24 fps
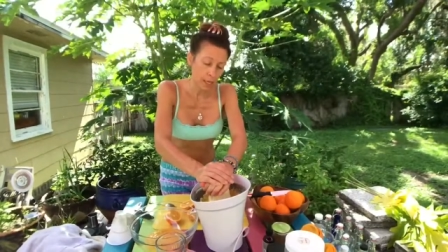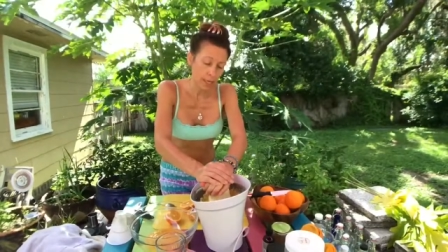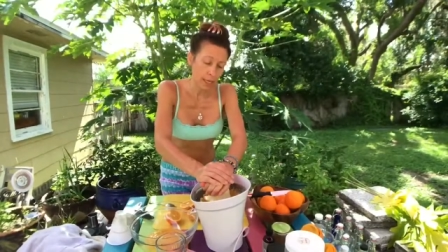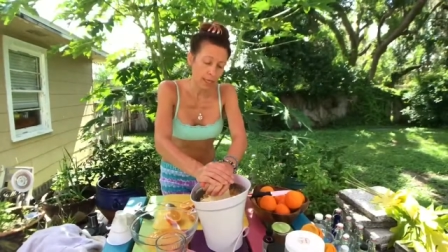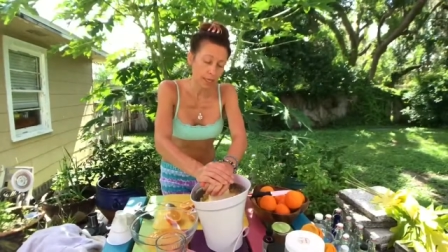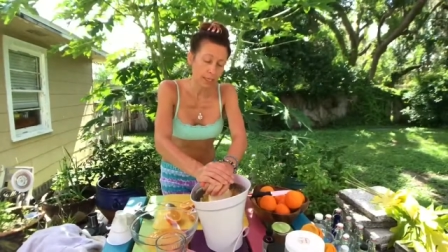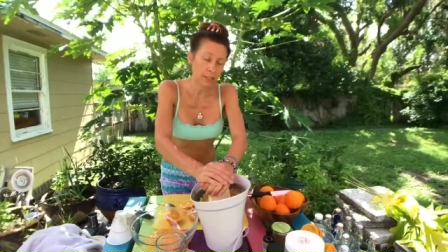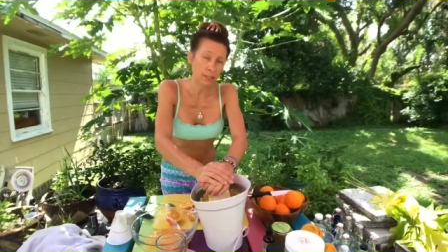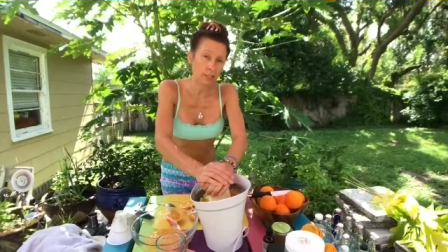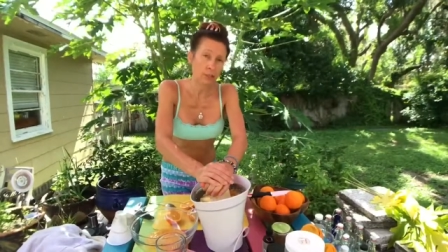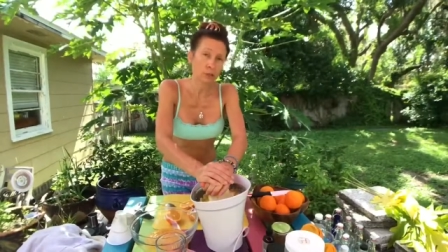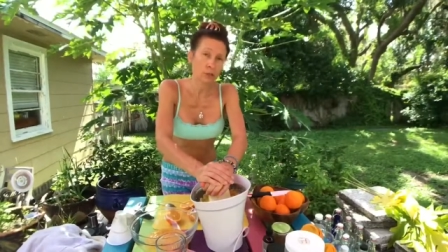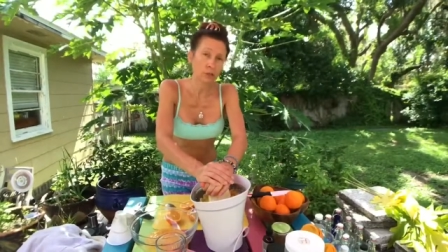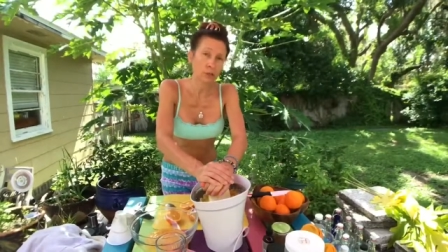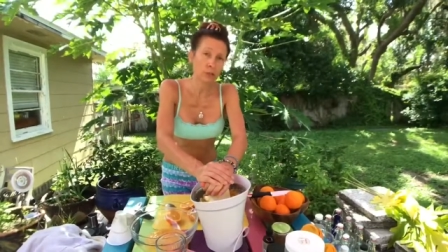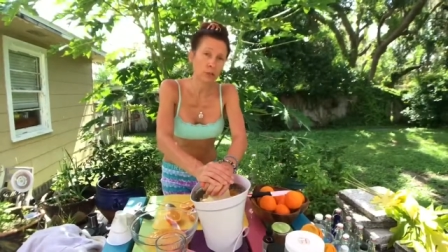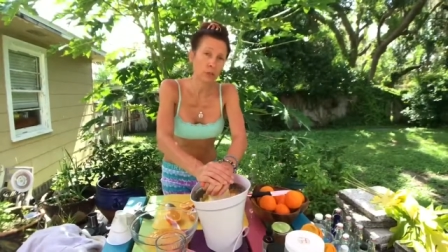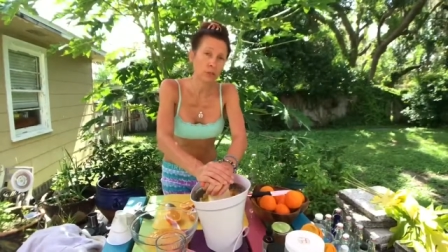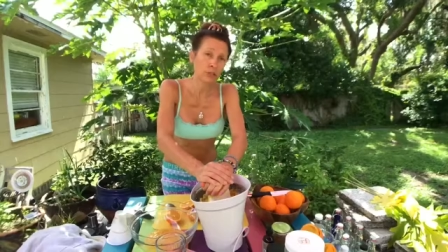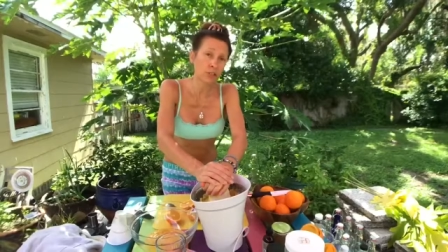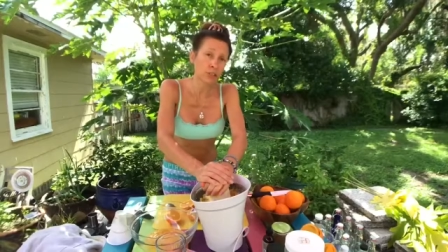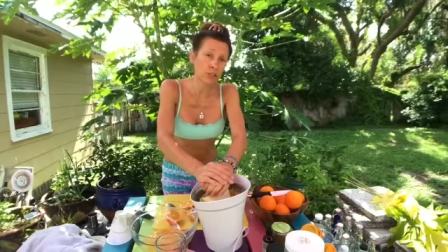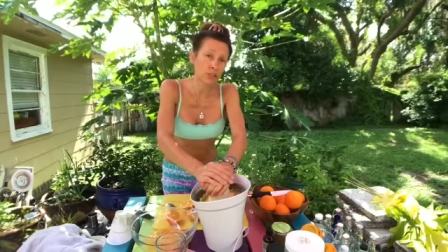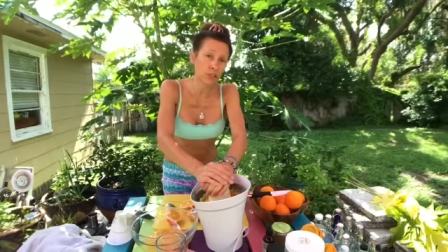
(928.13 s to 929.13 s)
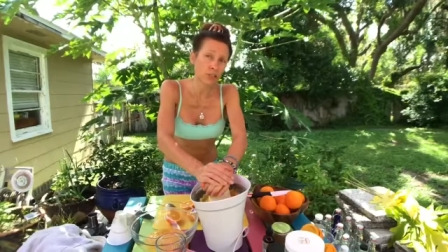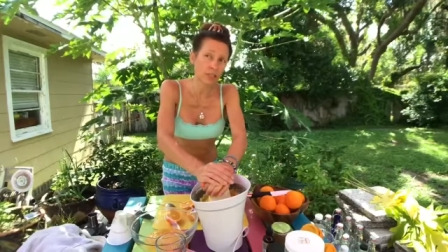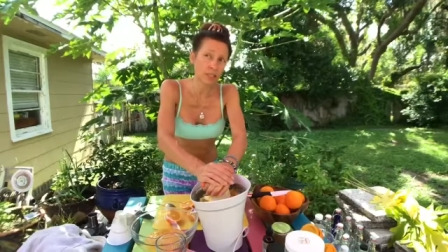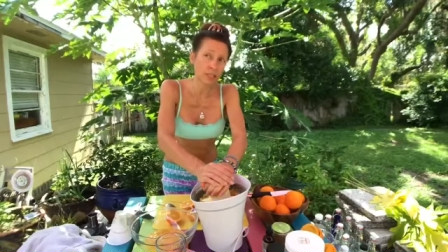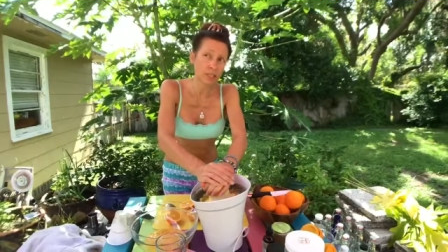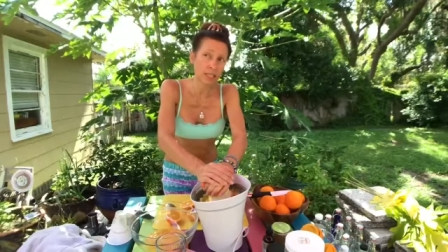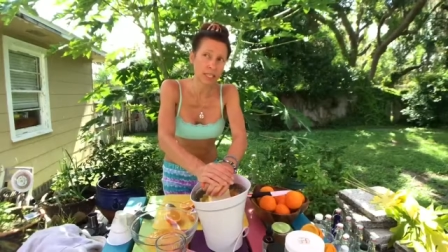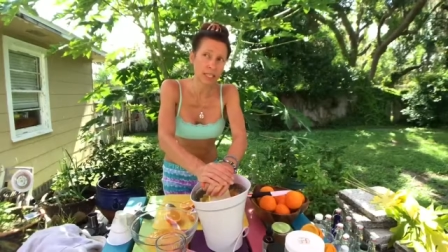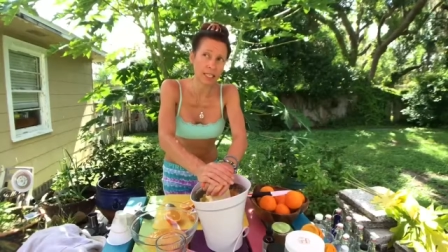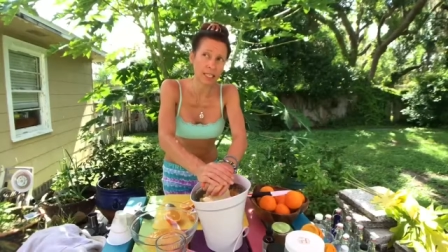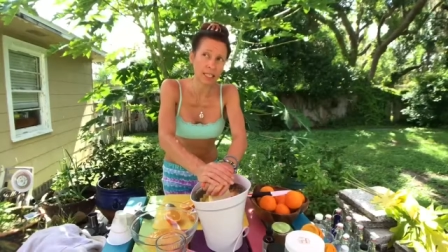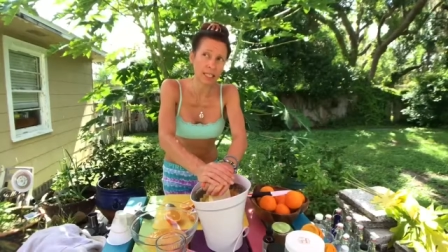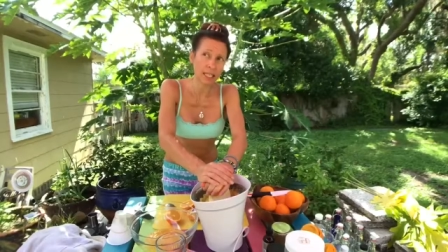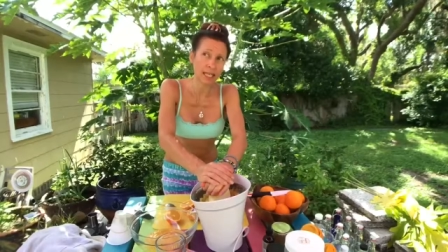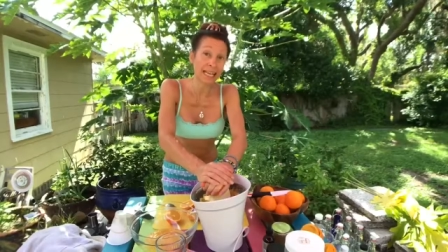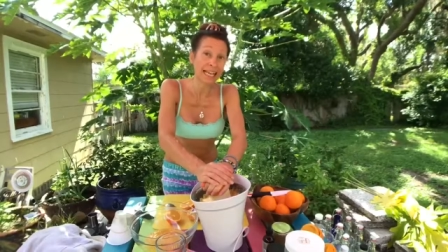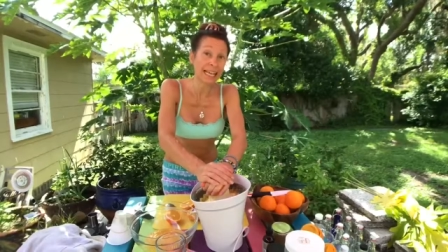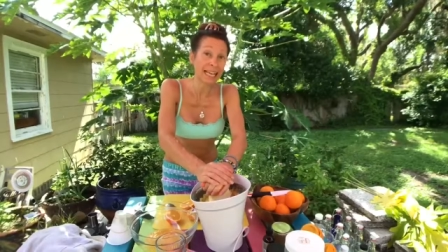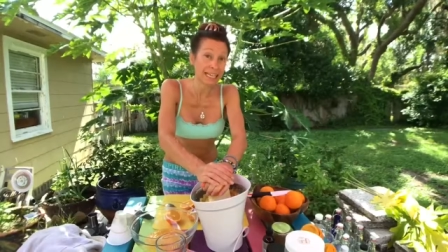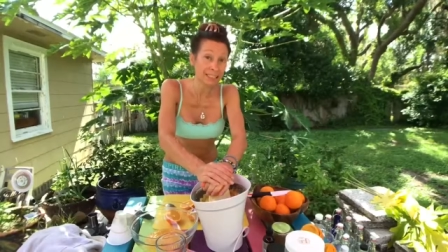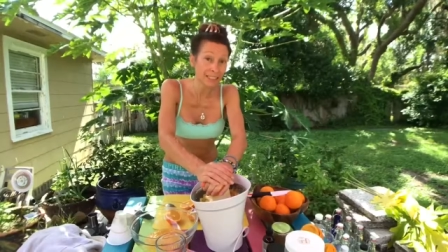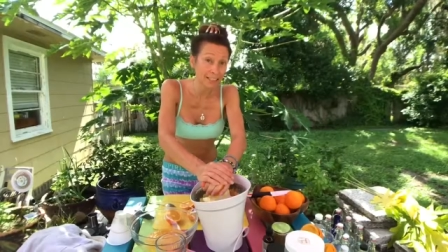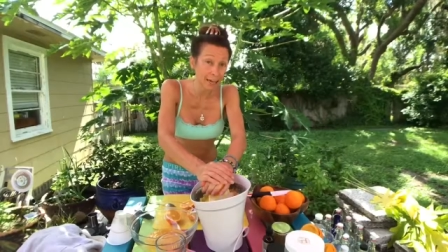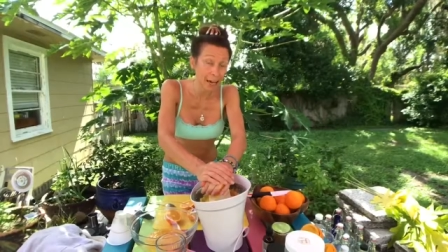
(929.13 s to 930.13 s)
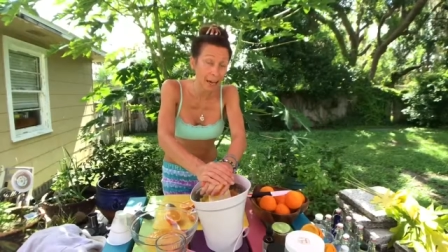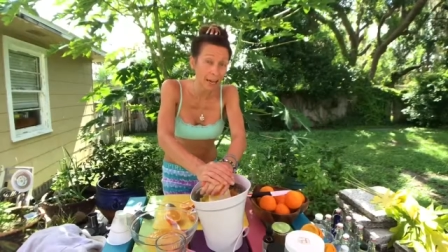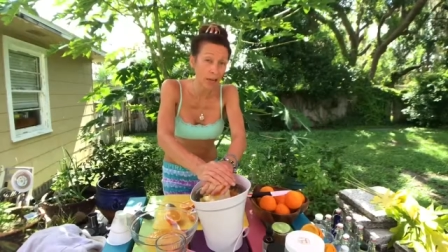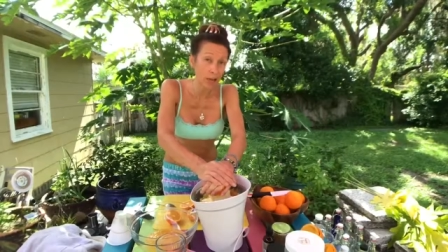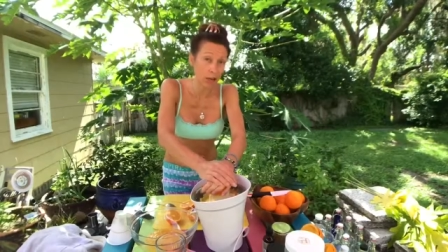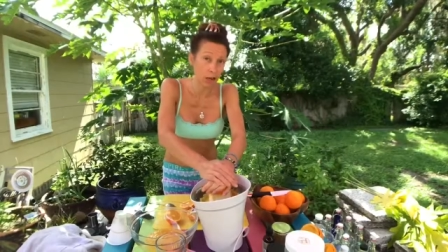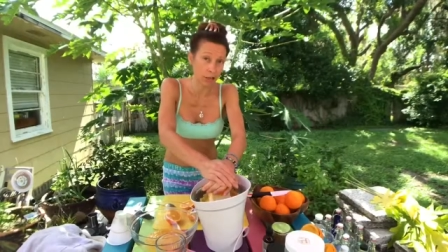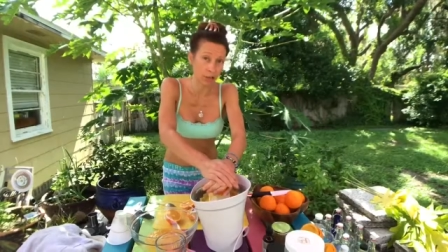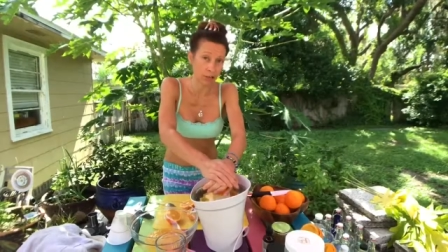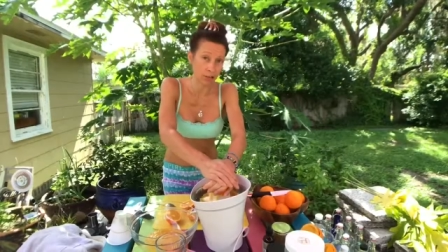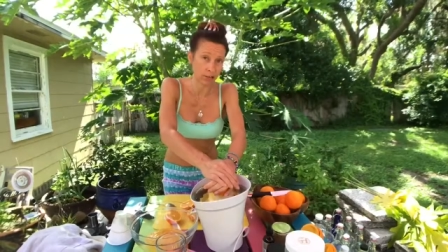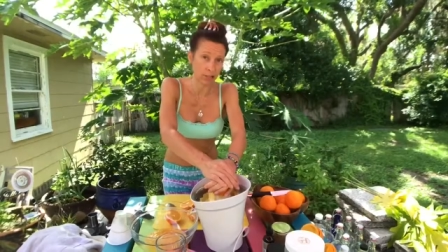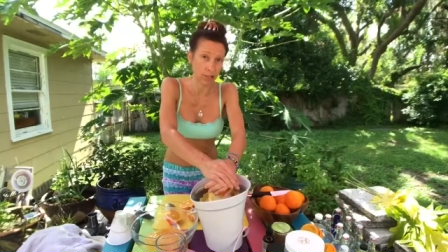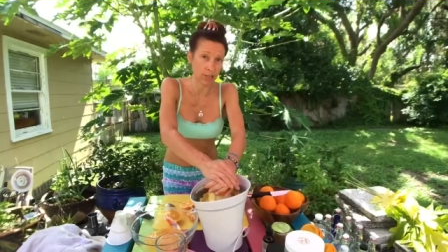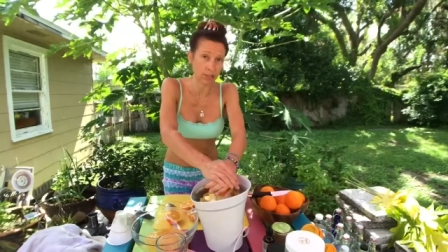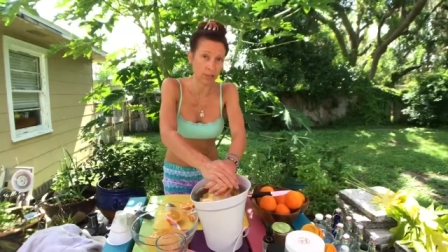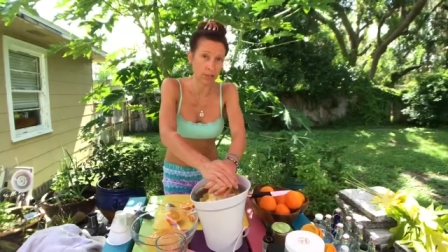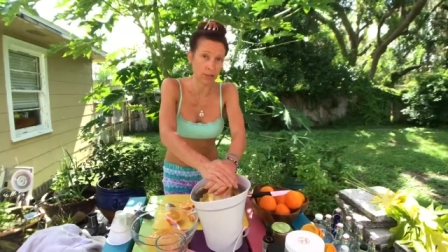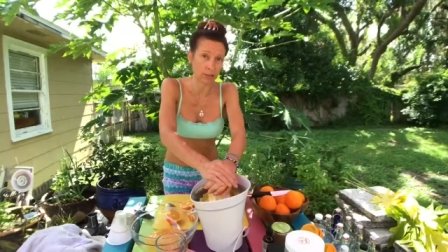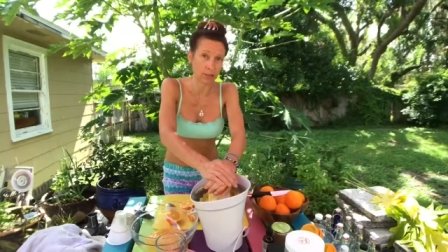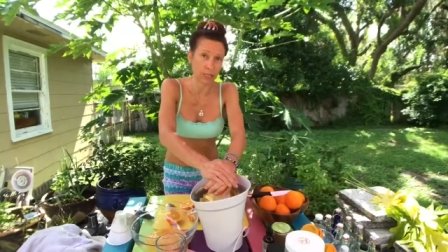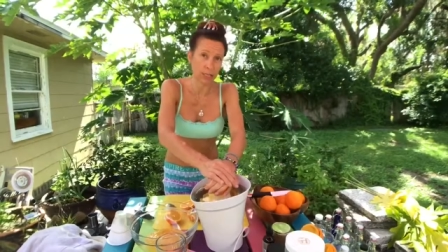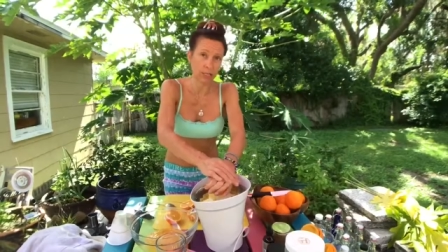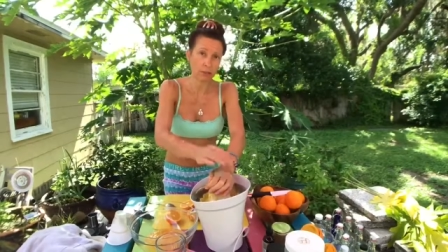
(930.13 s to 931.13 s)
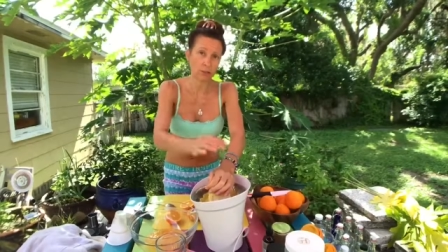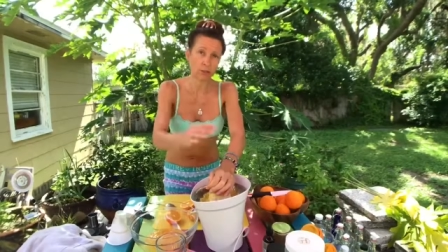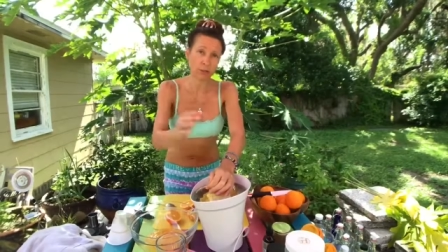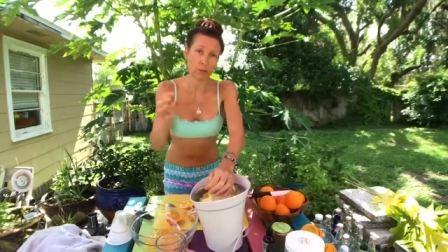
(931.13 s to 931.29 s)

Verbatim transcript: and it loses the antioxidants, right?